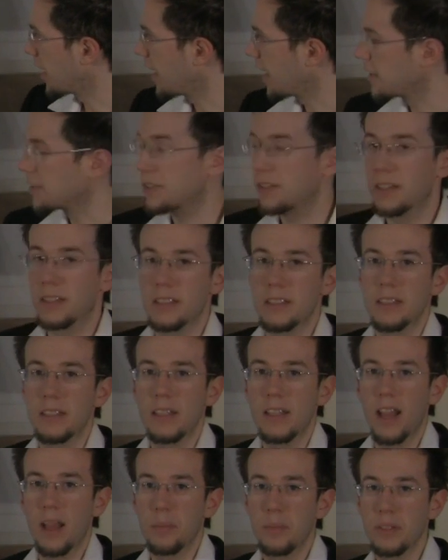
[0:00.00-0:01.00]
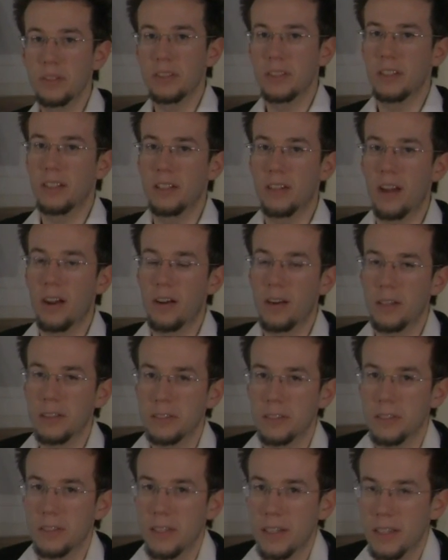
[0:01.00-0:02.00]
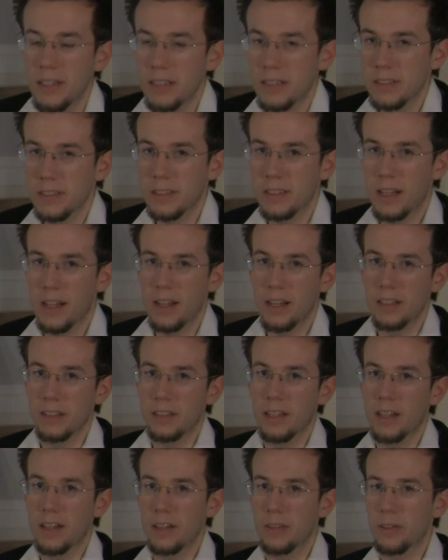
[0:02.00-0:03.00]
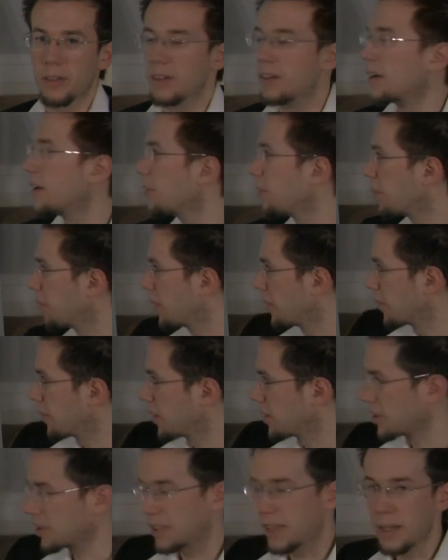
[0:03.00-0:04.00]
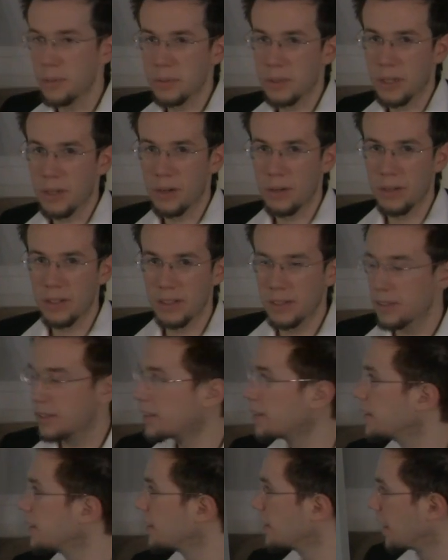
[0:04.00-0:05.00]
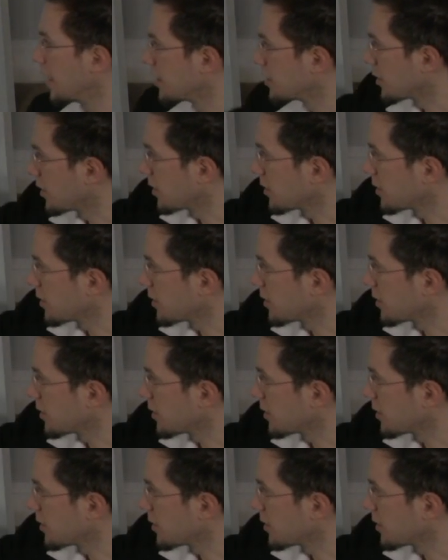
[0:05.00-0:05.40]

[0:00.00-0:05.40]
And as you can see, I'm using an alternating style, not one where it just keeps going. It's